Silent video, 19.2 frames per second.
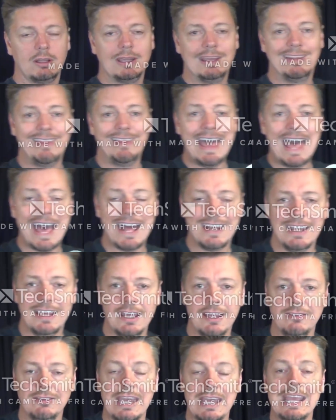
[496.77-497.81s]
And that
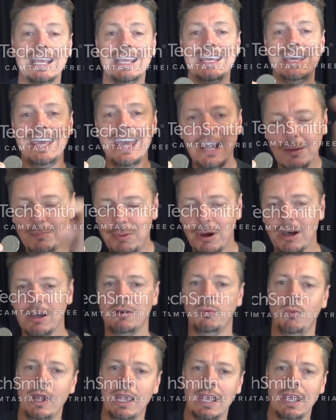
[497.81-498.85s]
is a kick
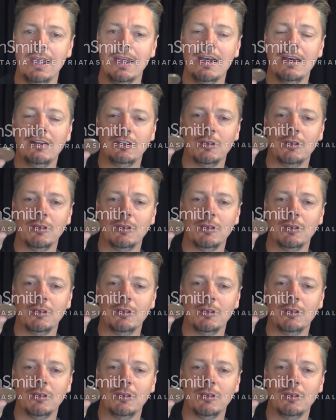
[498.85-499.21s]
butt way